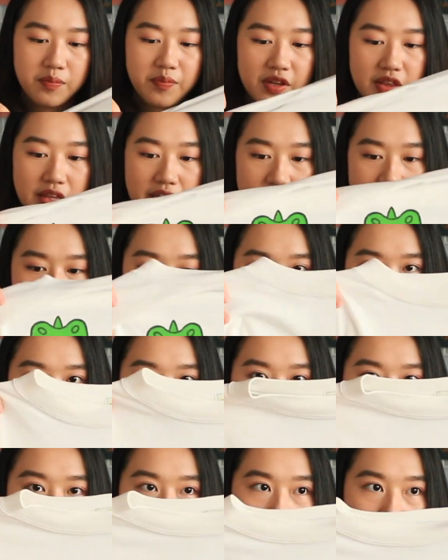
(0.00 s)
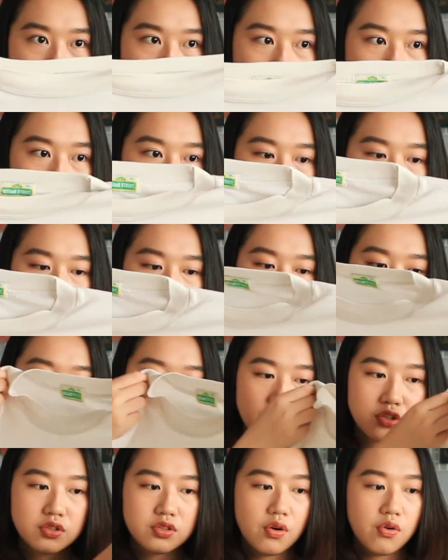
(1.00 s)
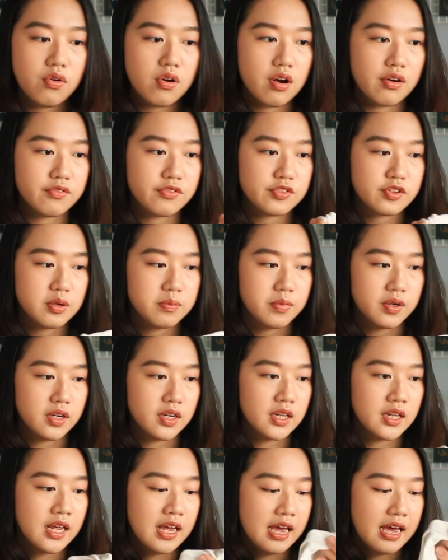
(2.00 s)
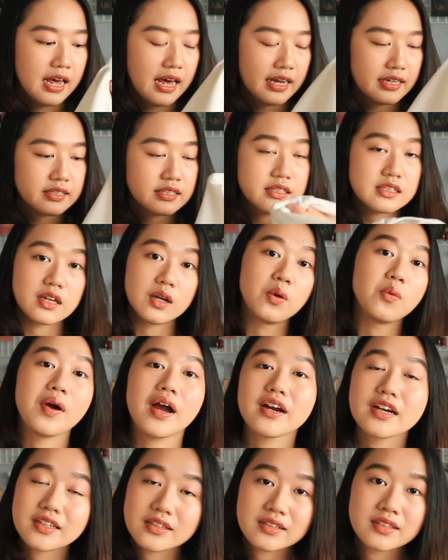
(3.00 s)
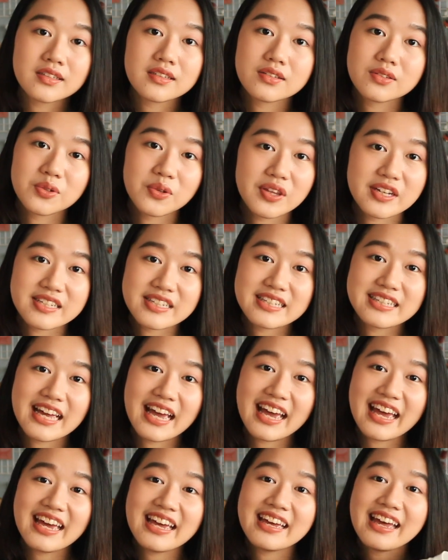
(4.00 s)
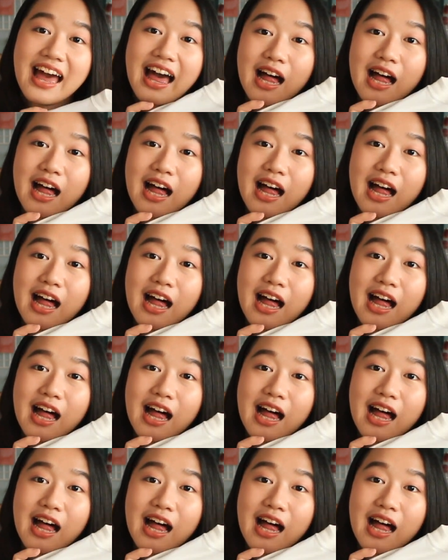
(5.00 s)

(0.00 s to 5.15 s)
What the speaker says: but like there's no holes. It's so comfortable. I still wear it to this day.